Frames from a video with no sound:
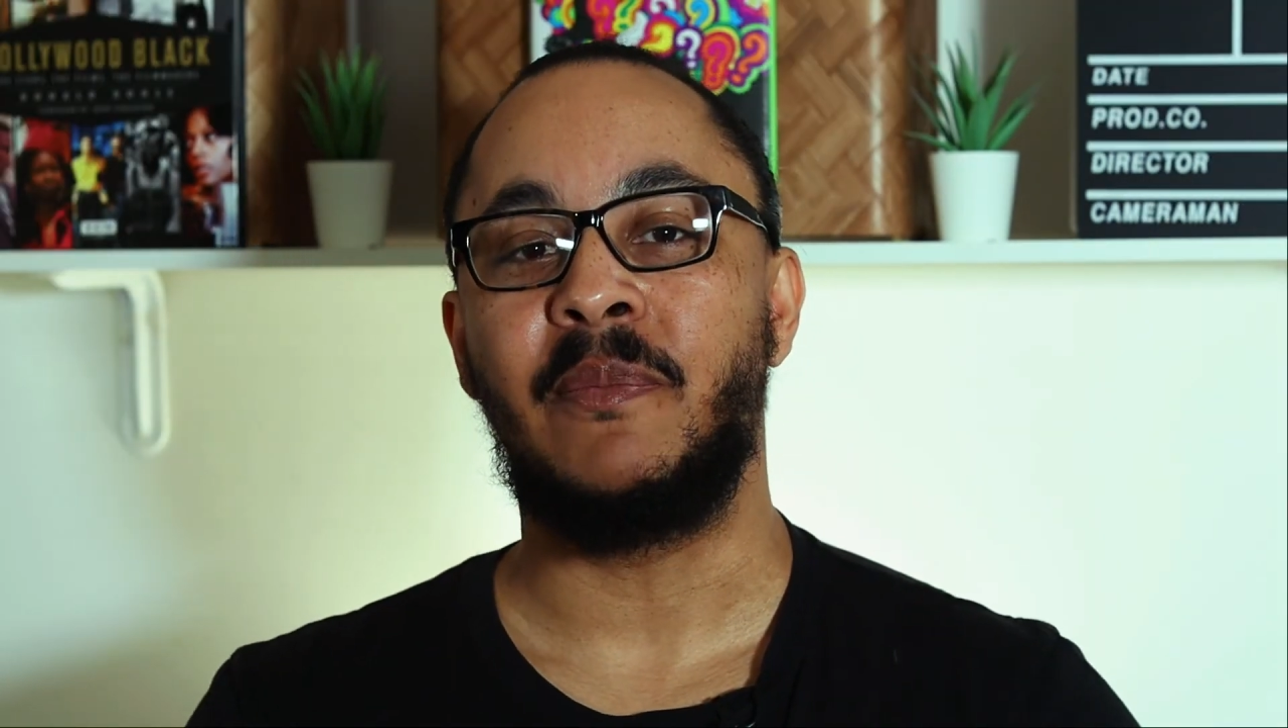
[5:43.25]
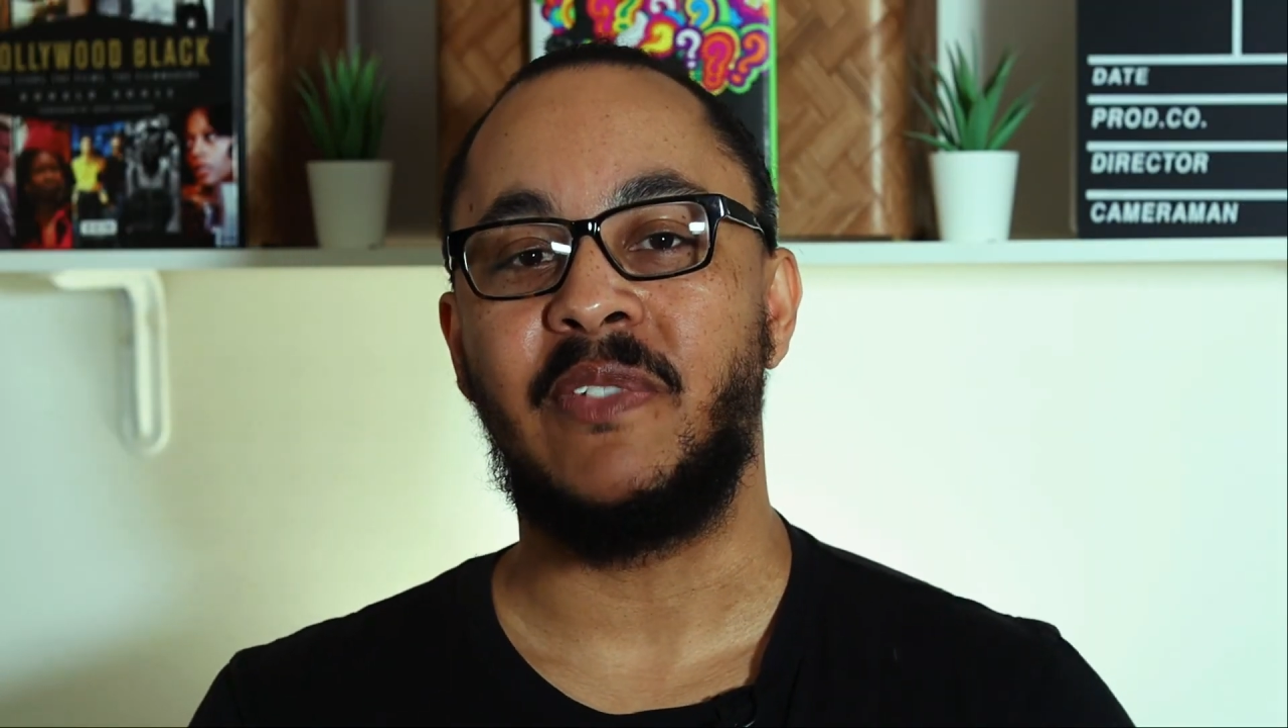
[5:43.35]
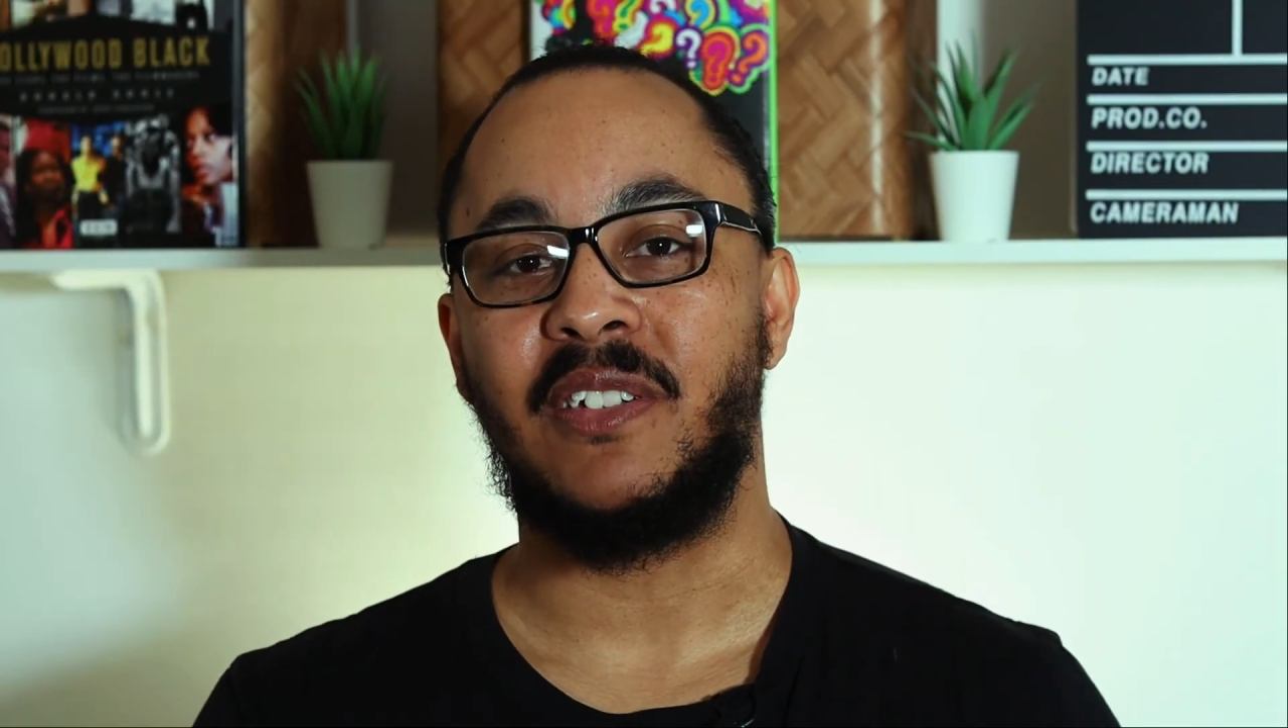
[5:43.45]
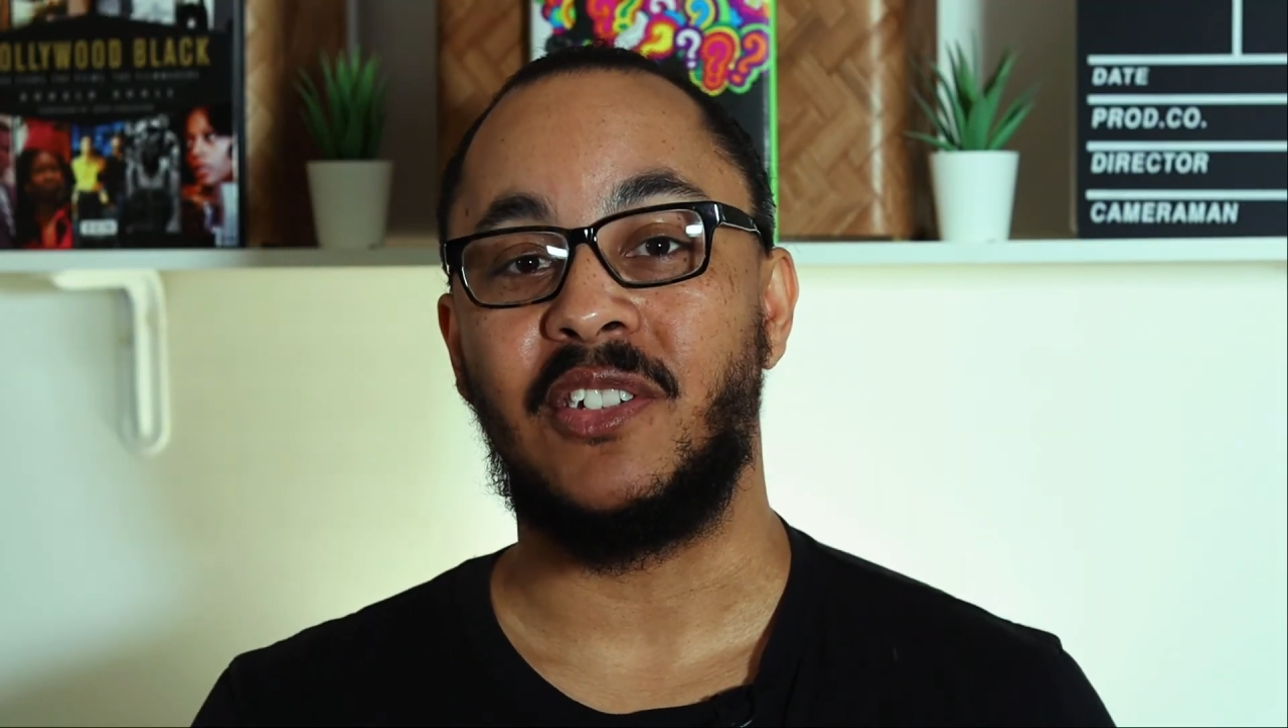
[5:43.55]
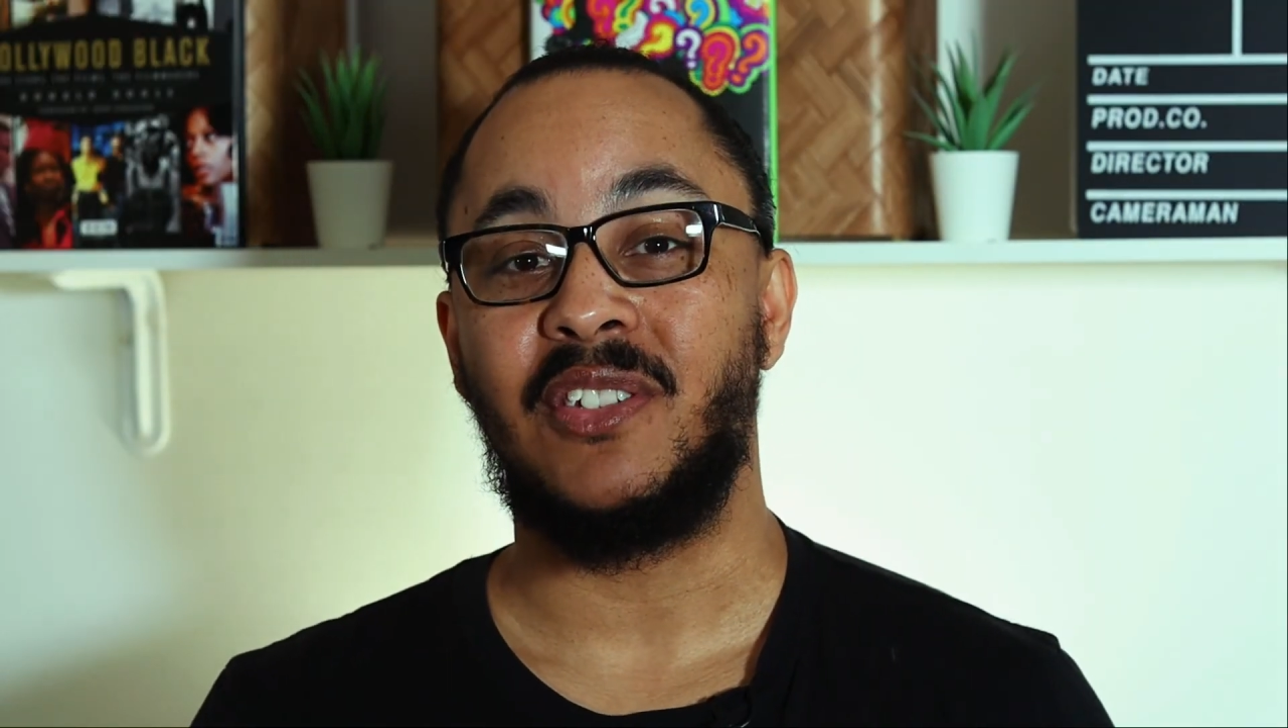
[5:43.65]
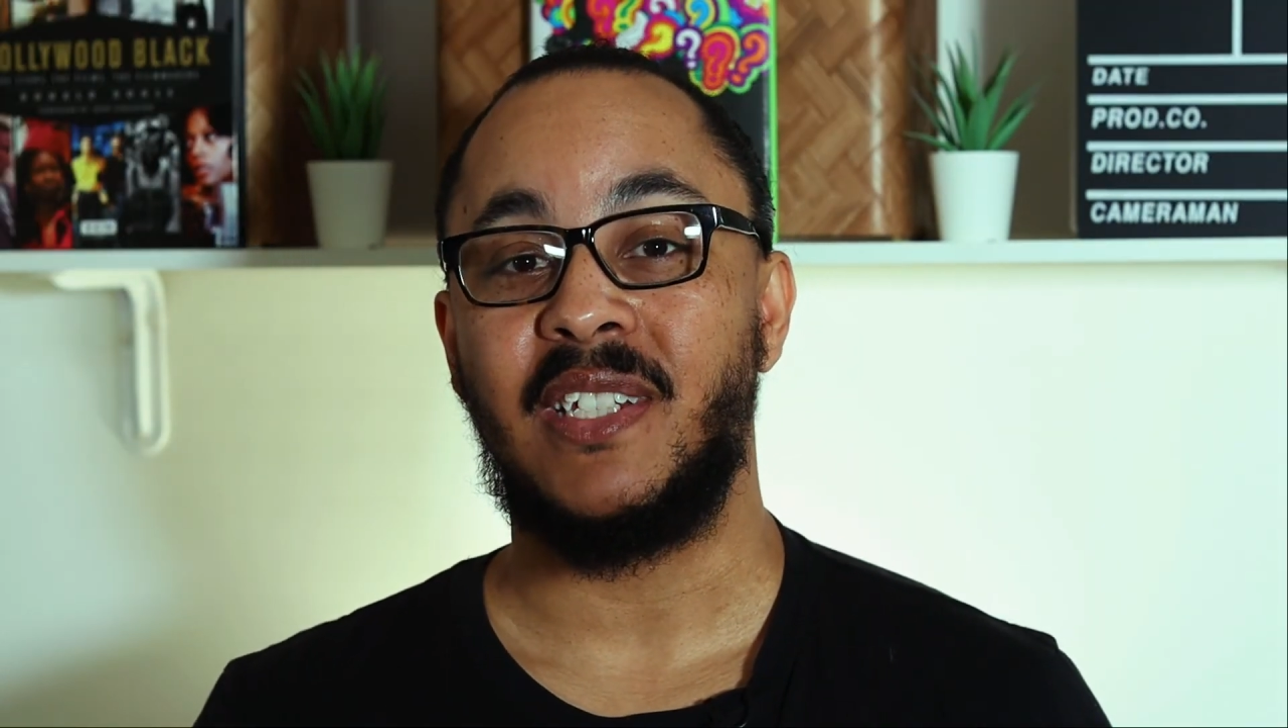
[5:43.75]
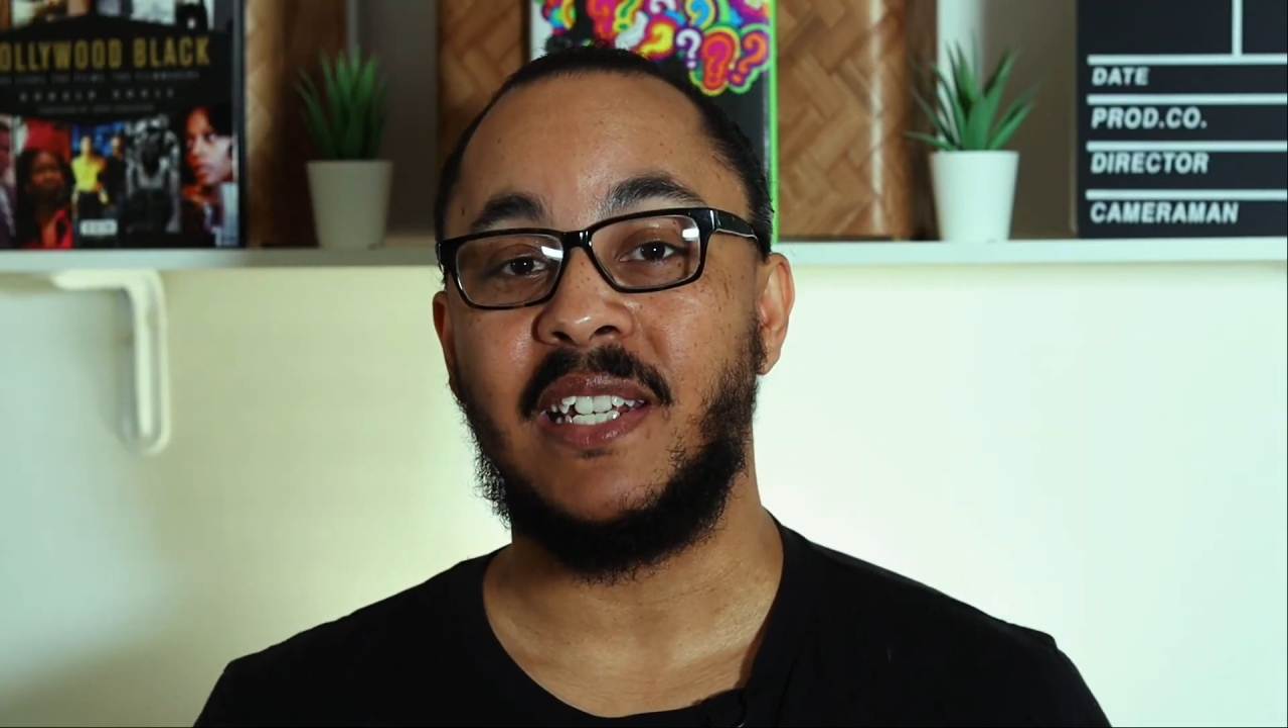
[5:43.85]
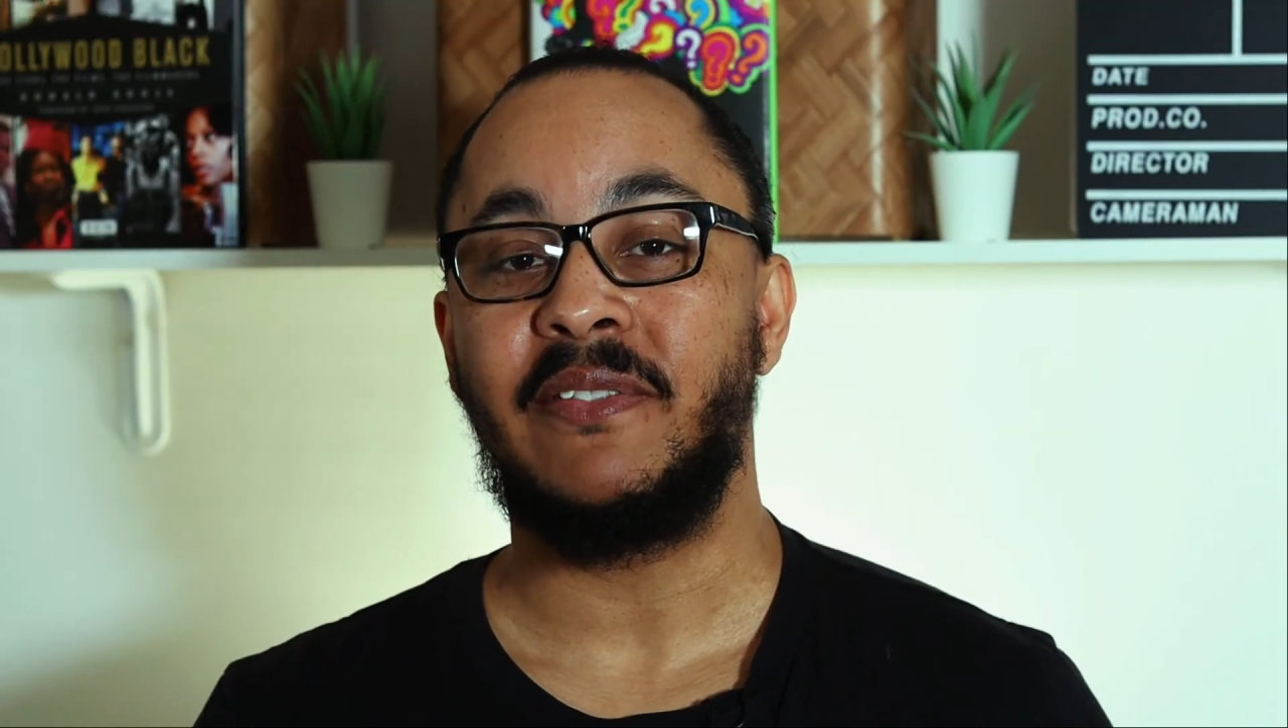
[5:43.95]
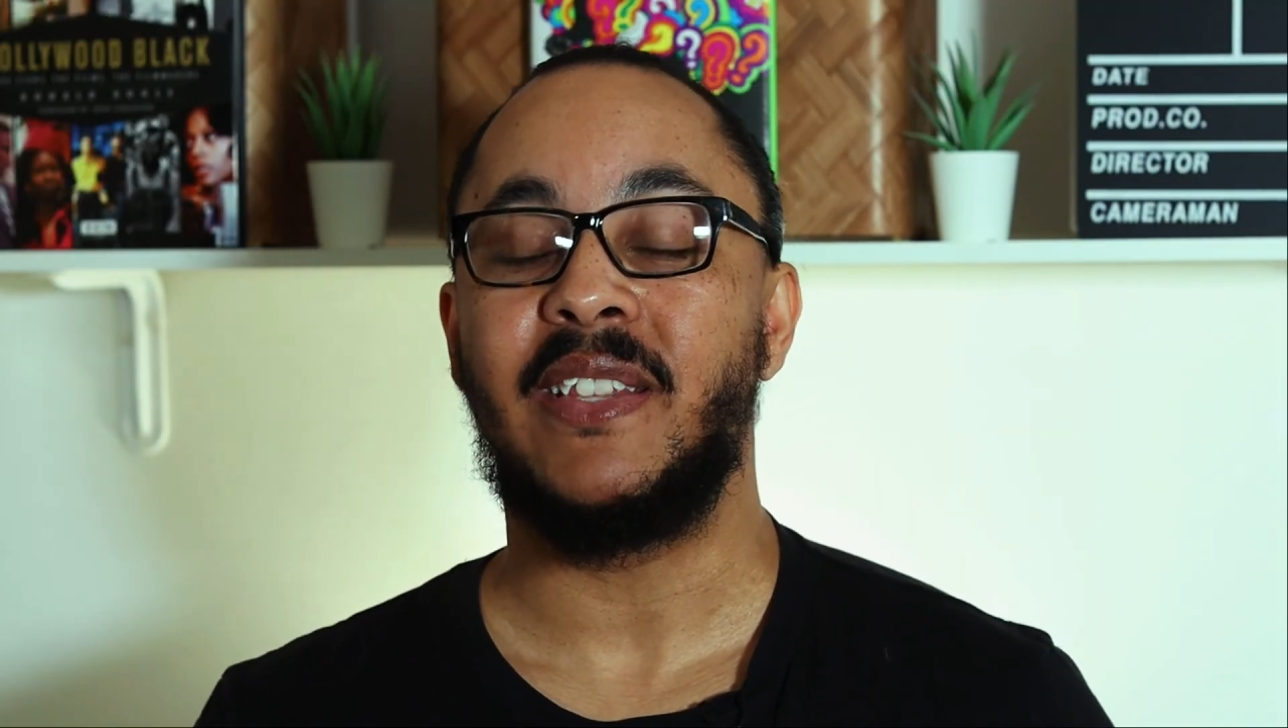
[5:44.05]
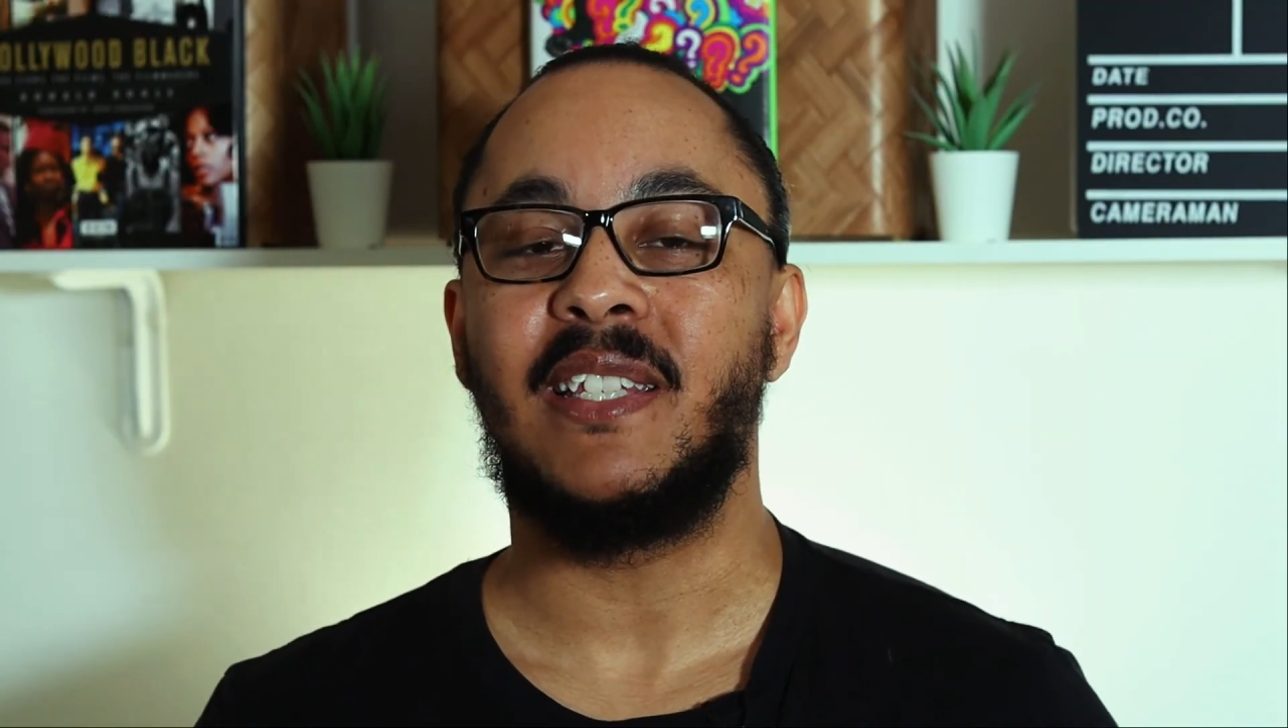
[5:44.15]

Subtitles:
I'm Victor Stiff.